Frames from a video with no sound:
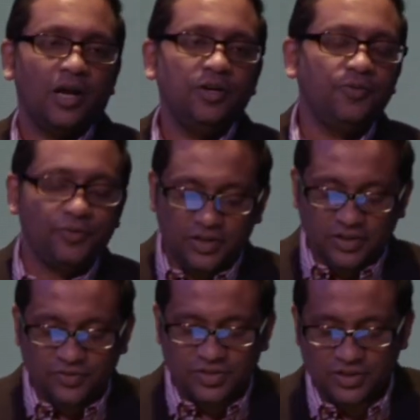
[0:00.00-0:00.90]
How do you
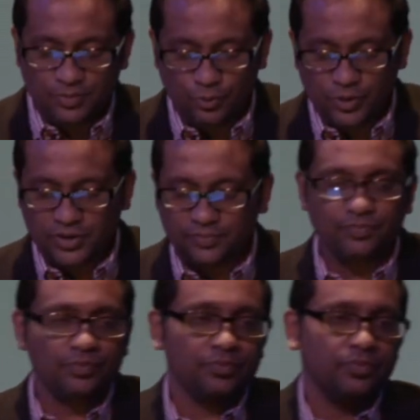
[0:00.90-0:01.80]
forgive someone
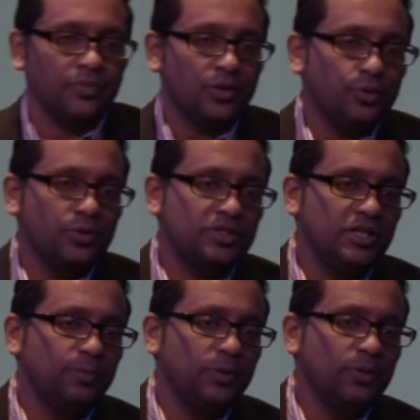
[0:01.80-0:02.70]
who has
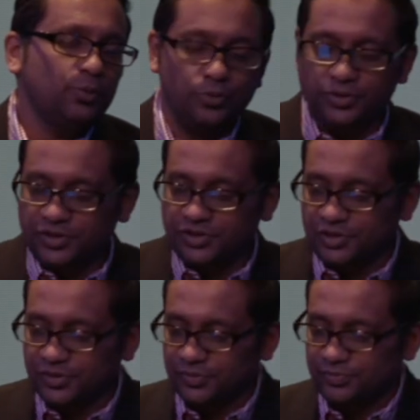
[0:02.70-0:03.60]
deeply wounded
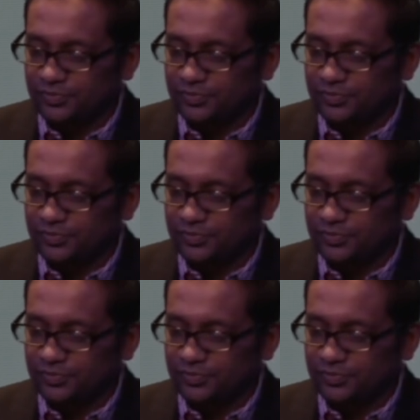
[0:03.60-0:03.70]
you